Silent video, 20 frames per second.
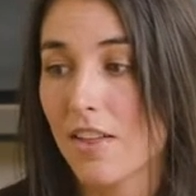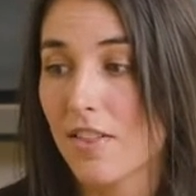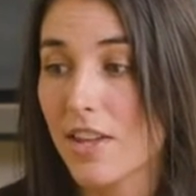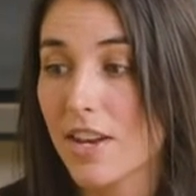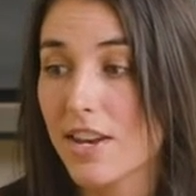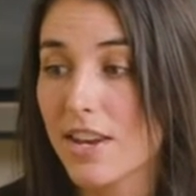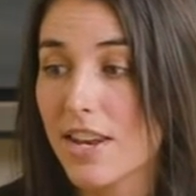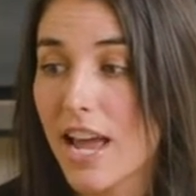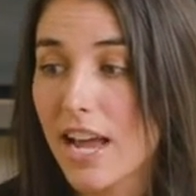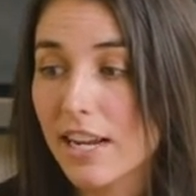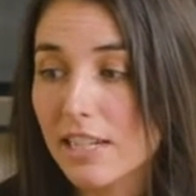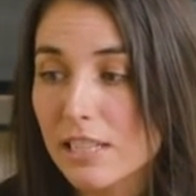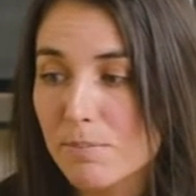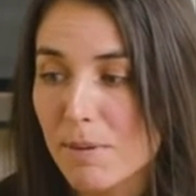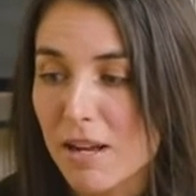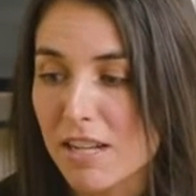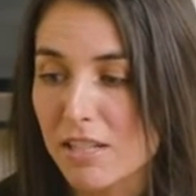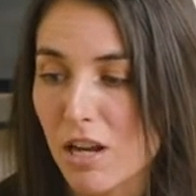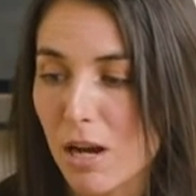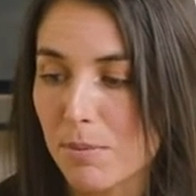The next
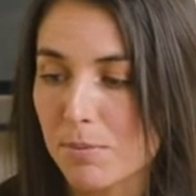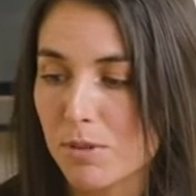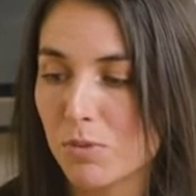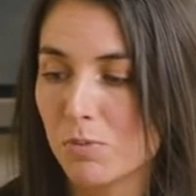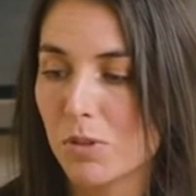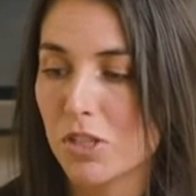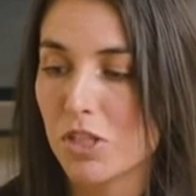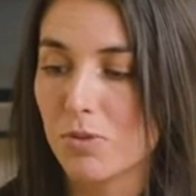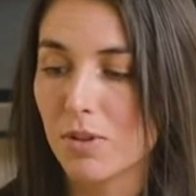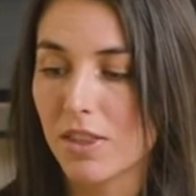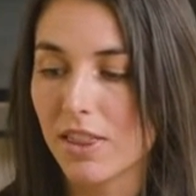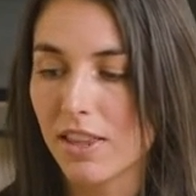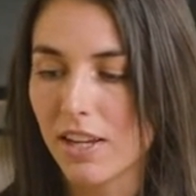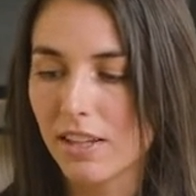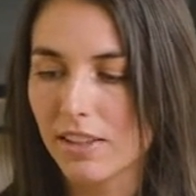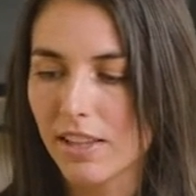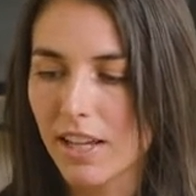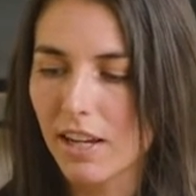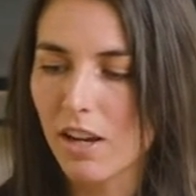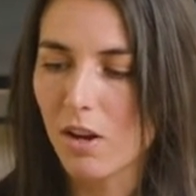best option, which you would
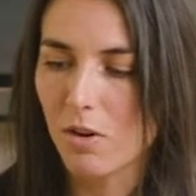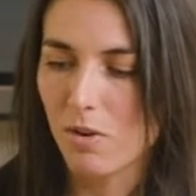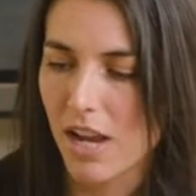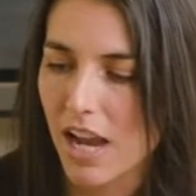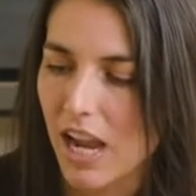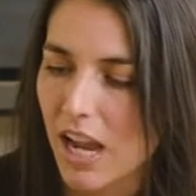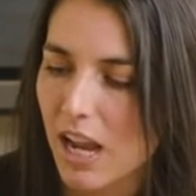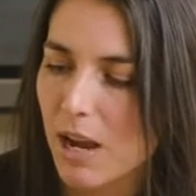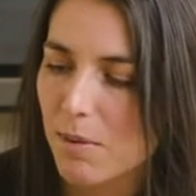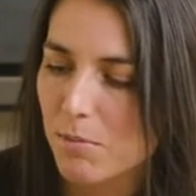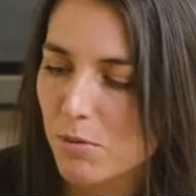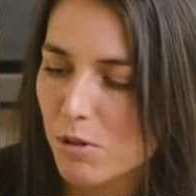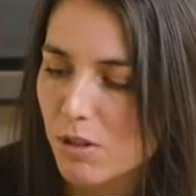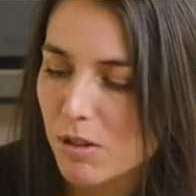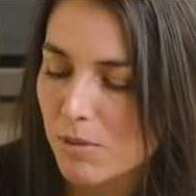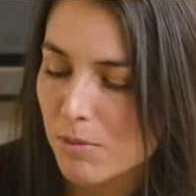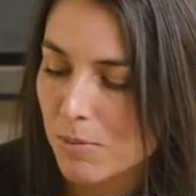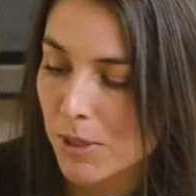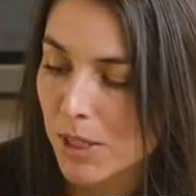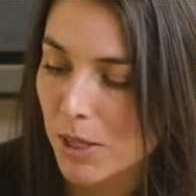think like, okay, I'm
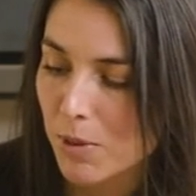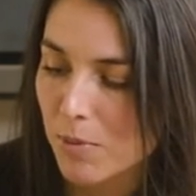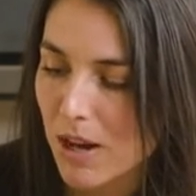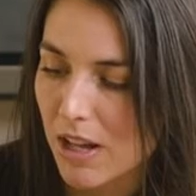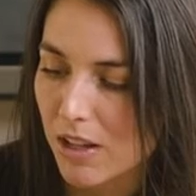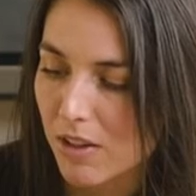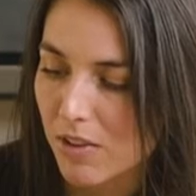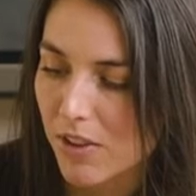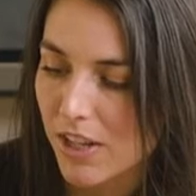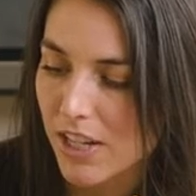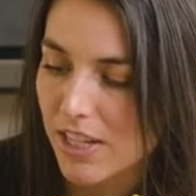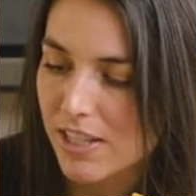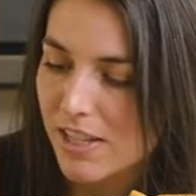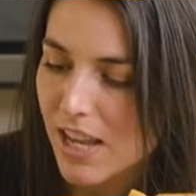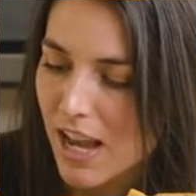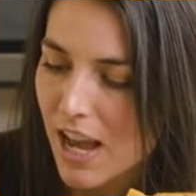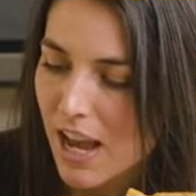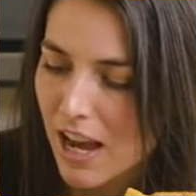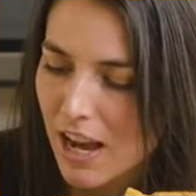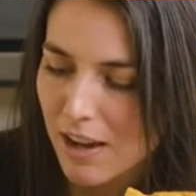doing pretty well on this.